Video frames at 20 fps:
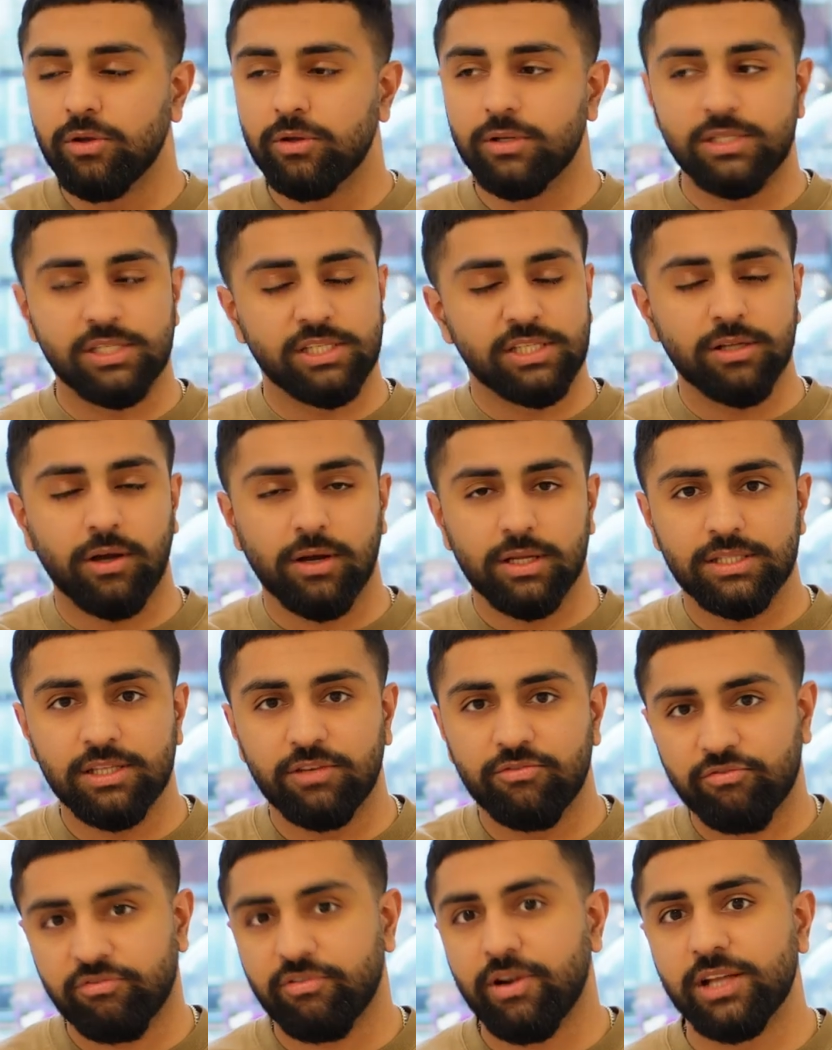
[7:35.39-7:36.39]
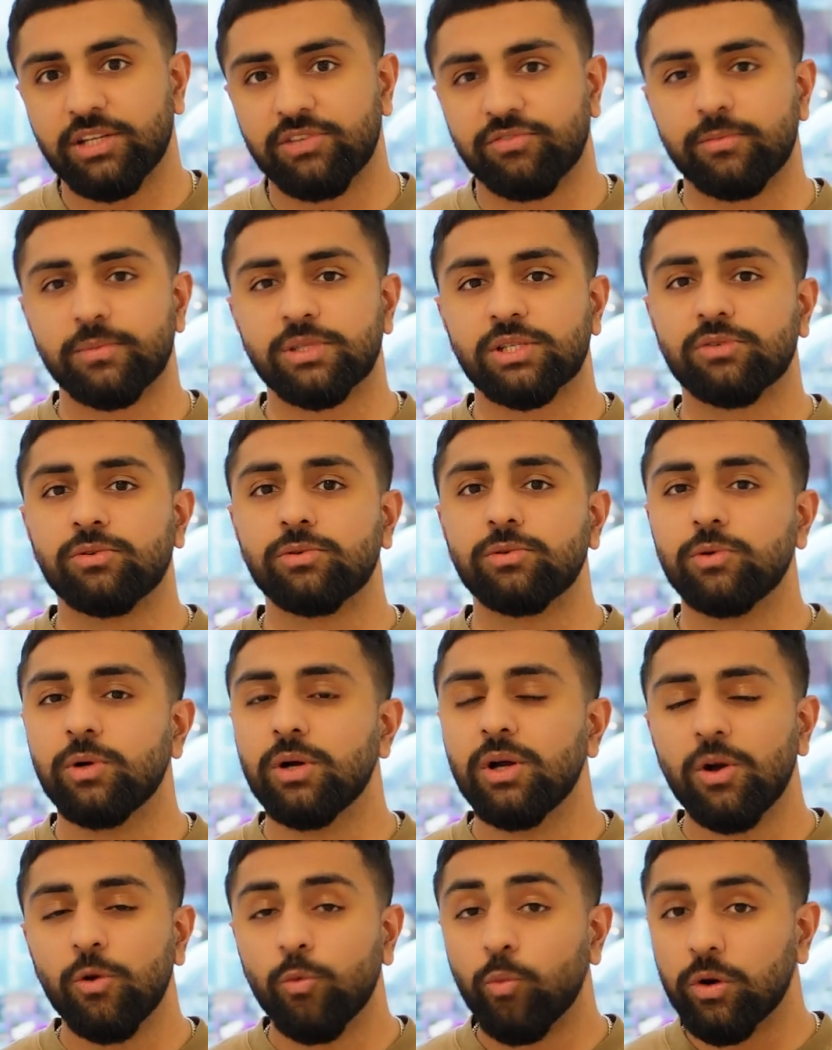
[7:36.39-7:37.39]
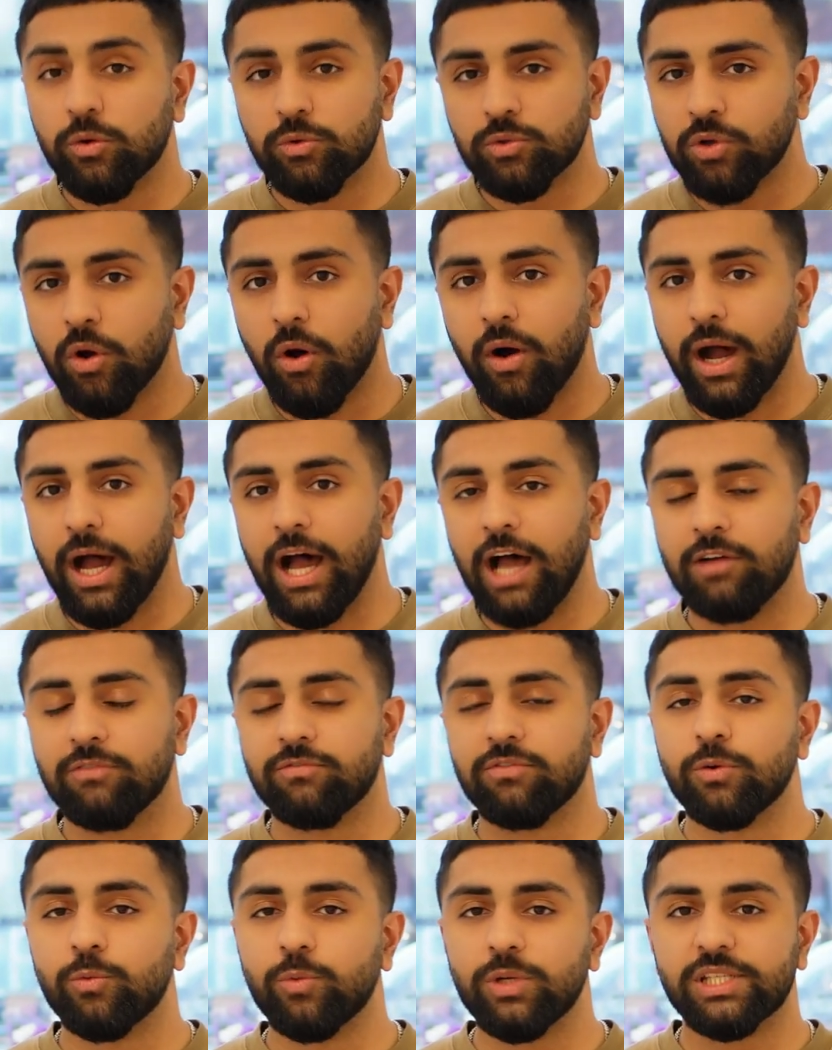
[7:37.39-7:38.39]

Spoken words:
who'd started fresh from school will not have,